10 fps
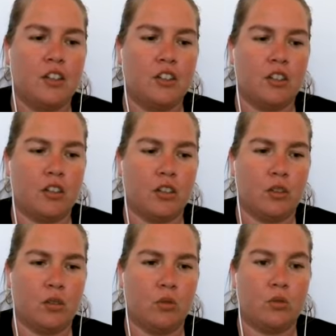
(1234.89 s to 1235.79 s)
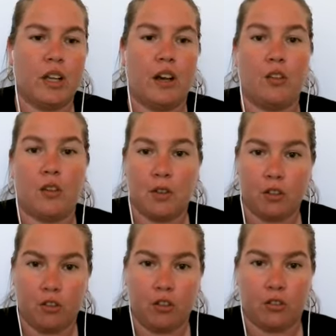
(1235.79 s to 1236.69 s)
to tell them the
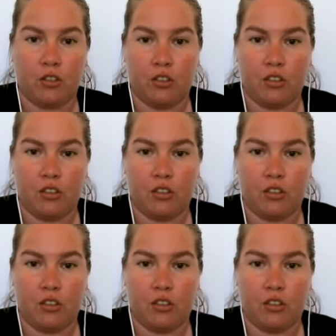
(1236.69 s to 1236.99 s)
truth.